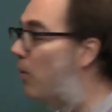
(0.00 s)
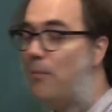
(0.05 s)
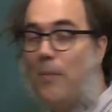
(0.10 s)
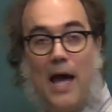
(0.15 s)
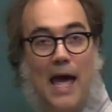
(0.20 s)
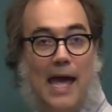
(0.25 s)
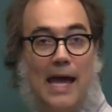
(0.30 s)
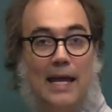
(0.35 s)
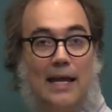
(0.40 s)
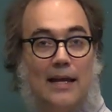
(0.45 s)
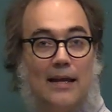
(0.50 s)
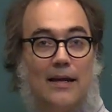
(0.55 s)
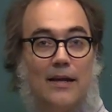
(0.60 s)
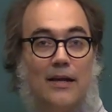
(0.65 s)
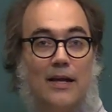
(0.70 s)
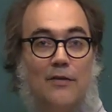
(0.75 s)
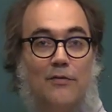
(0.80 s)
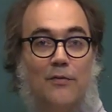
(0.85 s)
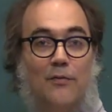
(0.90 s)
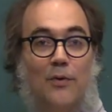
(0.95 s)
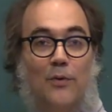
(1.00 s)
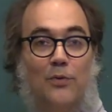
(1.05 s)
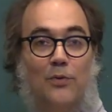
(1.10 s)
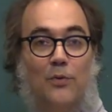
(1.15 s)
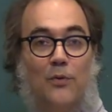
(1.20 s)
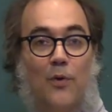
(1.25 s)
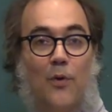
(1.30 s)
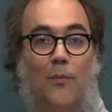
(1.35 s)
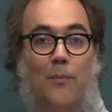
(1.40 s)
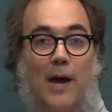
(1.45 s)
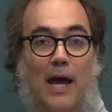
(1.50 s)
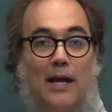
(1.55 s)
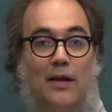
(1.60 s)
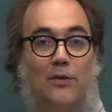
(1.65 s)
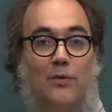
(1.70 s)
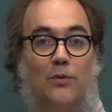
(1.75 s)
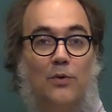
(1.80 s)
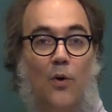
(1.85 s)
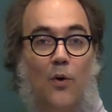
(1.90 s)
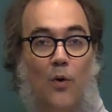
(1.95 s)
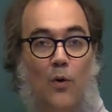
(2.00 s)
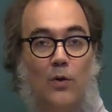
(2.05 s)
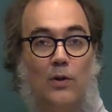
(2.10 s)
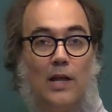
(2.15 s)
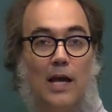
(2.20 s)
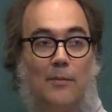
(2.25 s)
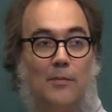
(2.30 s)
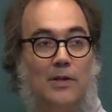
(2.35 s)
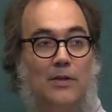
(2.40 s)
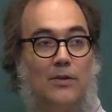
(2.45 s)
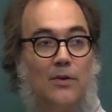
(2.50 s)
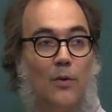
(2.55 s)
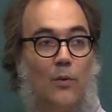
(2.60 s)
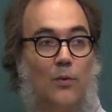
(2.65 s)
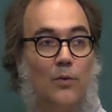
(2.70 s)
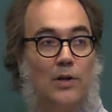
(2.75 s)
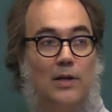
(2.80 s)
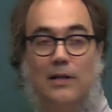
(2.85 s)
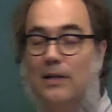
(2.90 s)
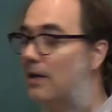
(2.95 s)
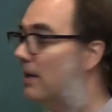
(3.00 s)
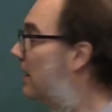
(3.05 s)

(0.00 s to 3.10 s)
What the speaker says: back to the old Hamiltonian,